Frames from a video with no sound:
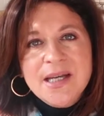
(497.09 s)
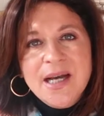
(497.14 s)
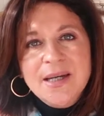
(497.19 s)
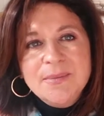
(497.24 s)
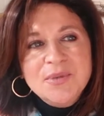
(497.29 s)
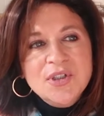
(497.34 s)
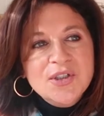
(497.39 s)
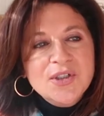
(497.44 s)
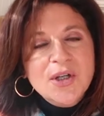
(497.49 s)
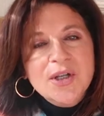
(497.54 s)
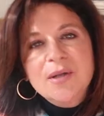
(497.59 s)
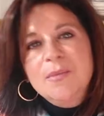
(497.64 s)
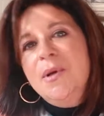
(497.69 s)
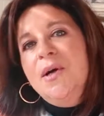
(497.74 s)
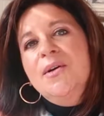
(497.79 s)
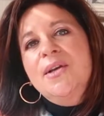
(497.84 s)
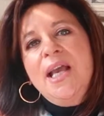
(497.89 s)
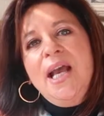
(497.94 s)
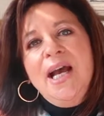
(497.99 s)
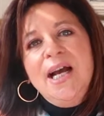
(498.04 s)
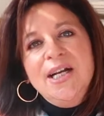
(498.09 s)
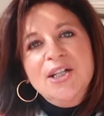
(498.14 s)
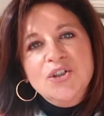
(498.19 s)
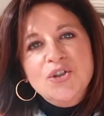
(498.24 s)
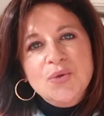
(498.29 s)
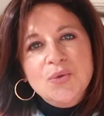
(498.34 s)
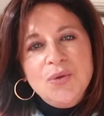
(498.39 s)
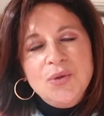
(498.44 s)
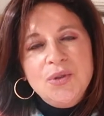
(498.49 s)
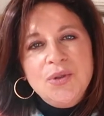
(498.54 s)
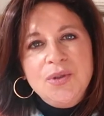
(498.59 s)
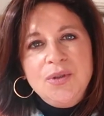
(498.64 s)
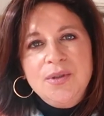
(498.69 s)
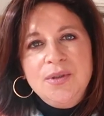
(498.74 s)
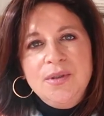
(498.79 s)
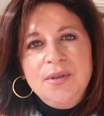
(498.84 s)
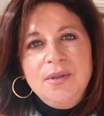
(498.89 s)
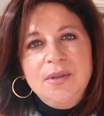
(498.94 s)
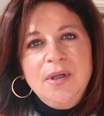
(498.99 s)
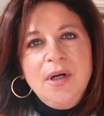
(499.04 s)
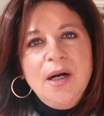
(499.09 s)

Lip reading: I'm just talking about casual